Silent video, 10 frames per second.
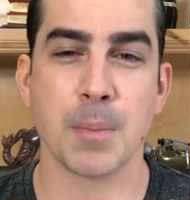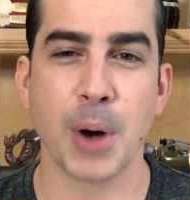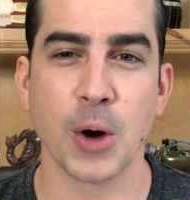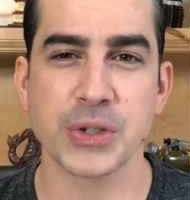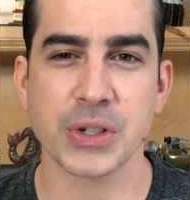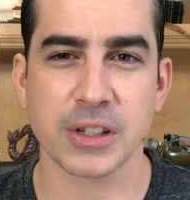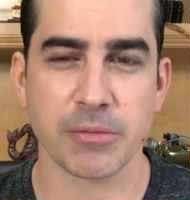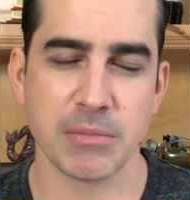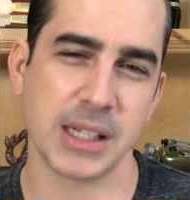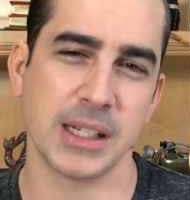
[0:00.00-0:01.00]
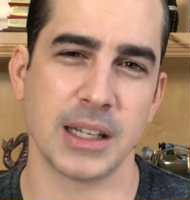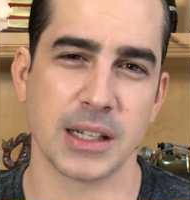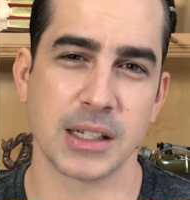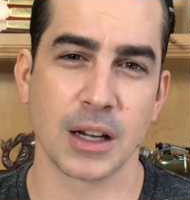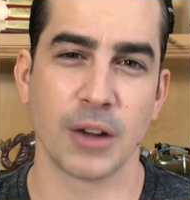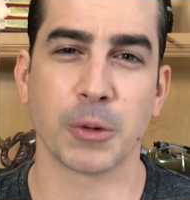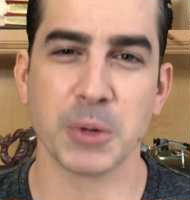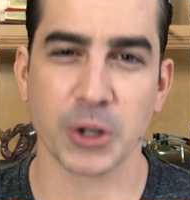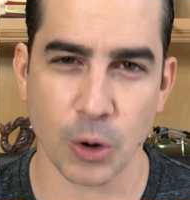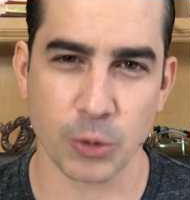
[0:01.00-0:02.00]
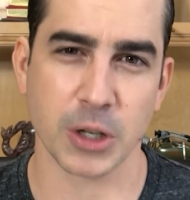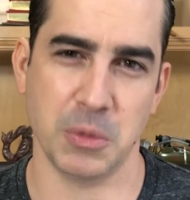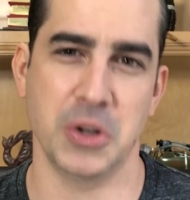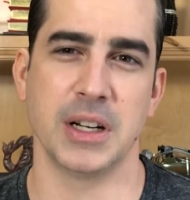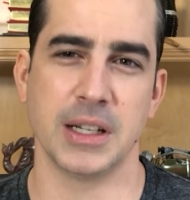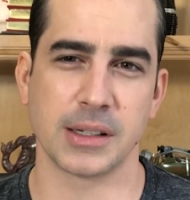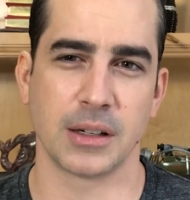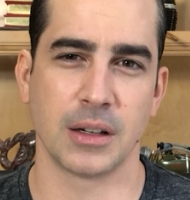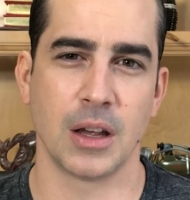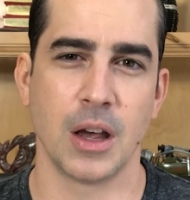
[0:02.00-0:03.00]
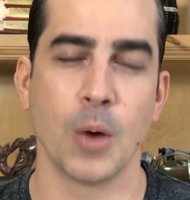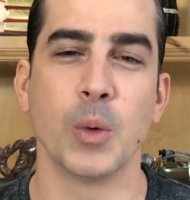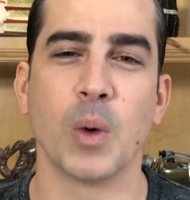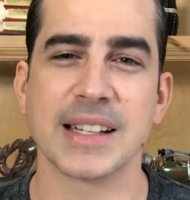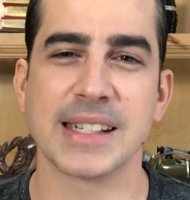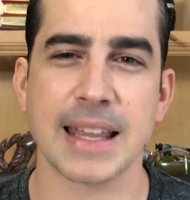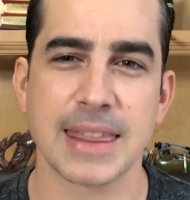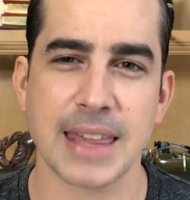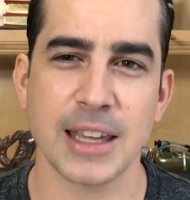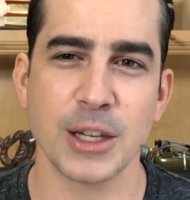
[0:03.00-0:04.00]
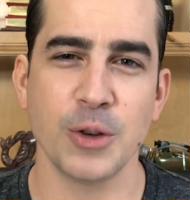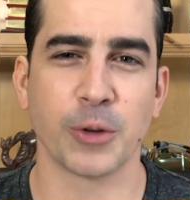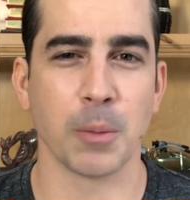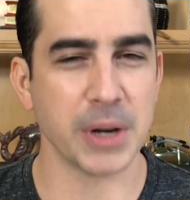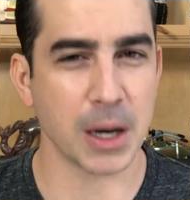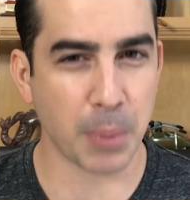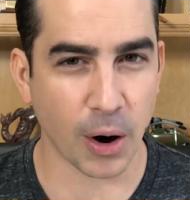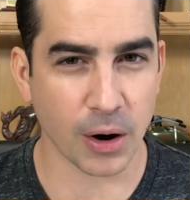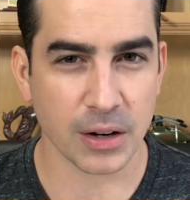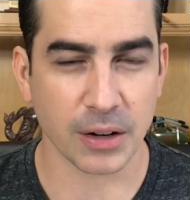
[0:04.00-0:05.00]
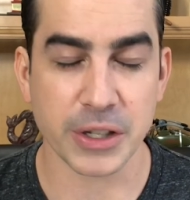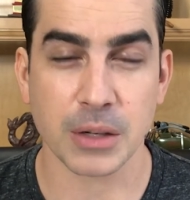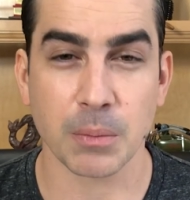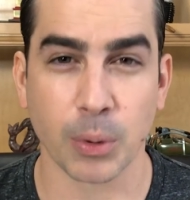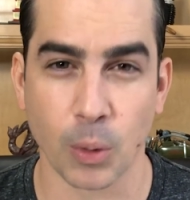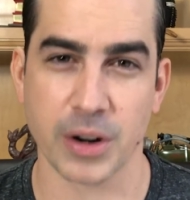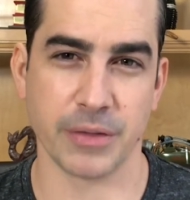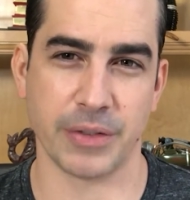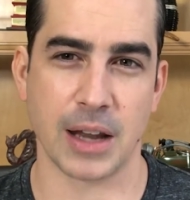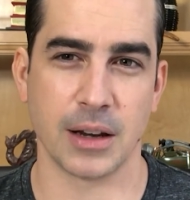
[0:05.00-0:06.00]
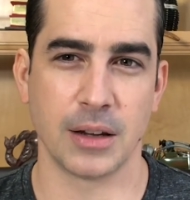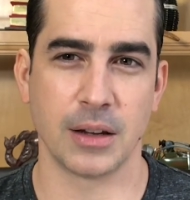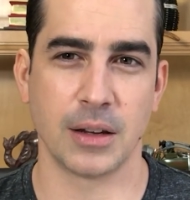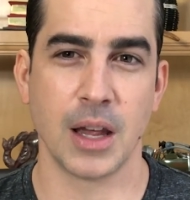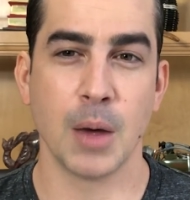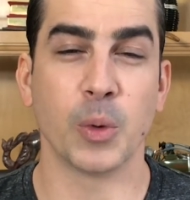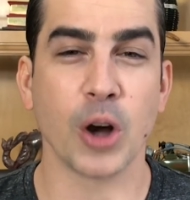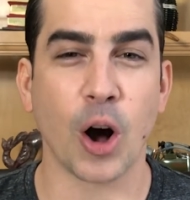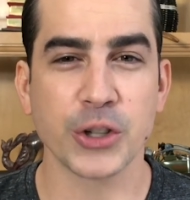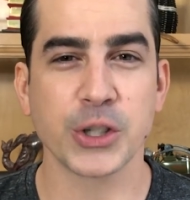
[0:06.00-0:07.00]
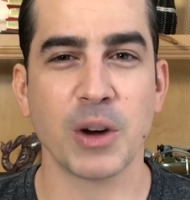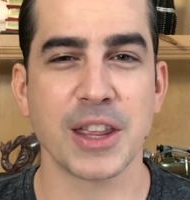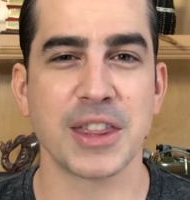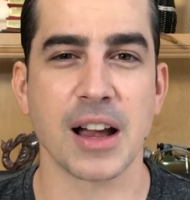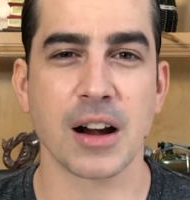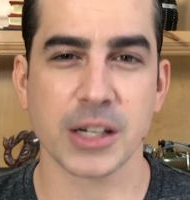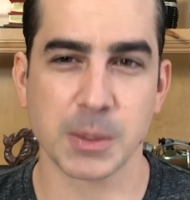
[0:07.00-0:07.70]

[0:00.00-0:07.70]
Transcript: and posters of missing kids from your own communities. We want to say thank you for being part of this important event. We also want to thank our